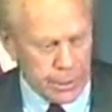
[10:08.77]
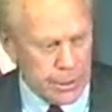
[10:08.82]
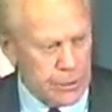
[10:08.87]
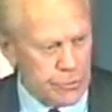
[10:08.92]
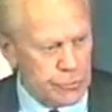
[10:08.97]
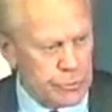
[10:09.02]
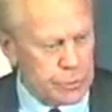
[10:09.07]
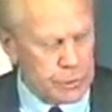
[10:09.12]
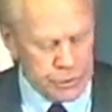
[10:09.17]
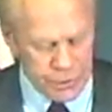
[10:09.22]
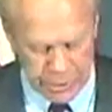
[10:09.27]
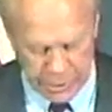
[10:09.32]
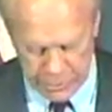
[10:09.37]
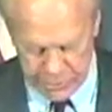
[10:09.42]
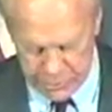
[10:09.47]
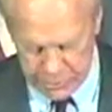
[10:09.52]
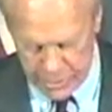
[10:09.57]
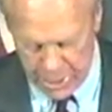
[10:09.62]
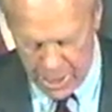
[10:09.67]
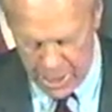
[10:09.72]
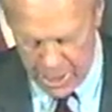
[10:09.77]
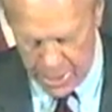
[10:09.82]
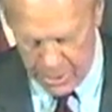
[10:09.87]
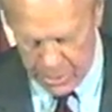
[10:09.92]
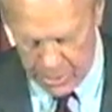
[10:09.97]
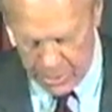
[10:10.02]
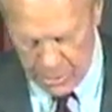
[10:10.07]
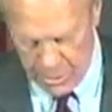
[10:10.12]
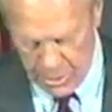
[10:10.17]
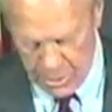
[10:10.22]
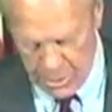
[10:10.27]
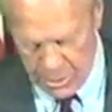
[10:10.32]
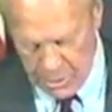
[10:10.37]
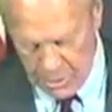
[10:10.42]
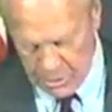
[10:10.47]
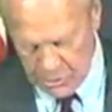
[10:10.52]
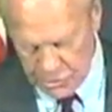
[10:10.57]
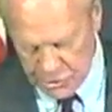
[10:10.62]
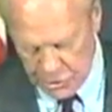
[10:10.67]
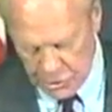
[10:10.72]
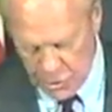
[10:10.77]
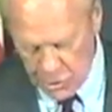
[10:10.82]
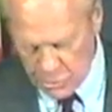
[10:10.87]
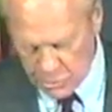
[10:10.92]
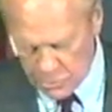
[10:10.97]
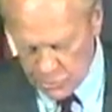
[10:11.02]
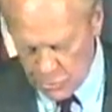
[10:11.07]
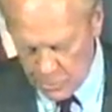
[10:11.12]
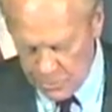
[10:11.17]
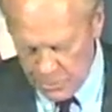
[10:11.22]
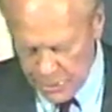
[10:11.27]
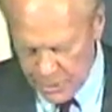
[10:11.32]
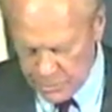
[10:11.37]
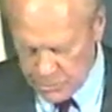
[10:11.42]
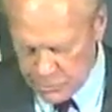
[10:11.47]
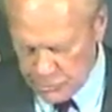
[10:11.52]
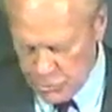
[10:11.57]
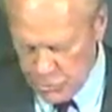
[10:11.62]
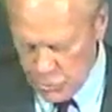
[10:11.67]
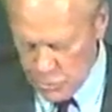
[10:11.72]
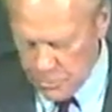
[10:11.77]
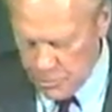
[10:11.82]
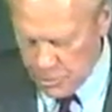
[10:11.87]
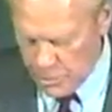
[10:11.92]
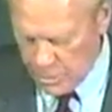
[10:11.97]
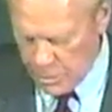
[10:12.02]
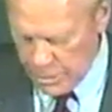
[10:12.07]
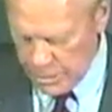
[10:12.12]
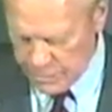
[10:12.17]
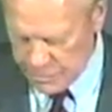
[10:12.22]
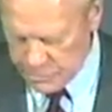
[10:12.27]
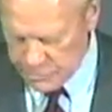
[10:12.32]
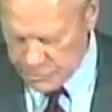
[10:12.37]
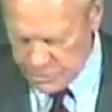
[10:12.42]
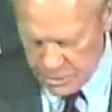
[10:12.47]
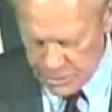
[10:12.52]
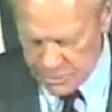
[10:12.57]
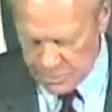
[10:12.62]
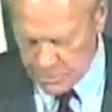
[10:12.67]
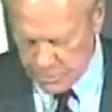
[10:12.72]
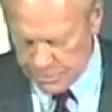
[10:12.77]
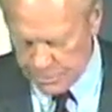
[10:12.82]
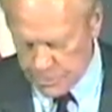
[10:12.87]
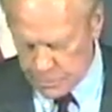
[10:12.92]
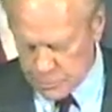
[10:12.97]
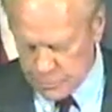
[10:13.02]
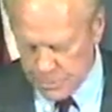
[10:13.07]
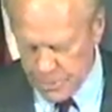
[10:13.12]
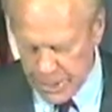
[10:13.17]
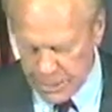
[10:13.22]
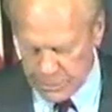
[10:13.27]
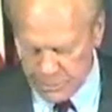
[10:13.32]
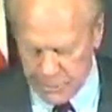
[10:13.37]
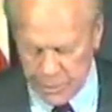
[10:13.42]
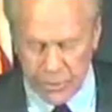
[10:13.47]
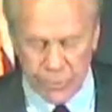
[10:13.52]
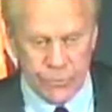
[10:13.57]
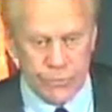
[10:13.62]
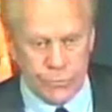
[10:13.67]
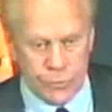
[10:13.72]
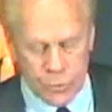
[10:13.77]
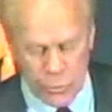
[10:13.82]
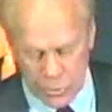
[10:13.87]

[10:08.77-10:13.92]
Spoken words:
interesting style. She also brings humor and a sense of perspective to